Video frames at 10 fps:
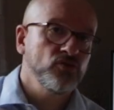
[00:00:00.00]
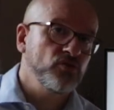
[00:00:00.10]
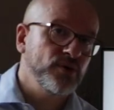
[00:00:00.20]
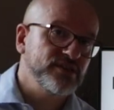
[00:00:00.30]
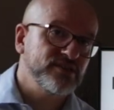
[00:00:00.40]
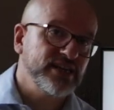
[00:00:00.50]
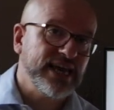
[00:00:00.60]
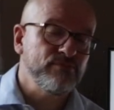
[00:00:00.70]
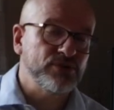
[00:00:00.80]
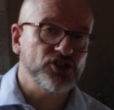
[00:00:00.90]
or the ones that are
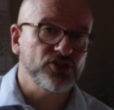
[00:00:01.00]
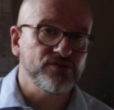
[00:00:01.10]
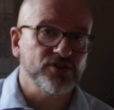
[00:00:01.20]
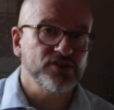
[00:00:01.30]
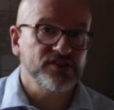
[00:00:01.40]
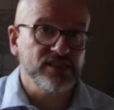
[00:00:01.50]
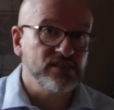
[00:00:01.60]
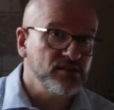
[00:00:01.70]
campus universities,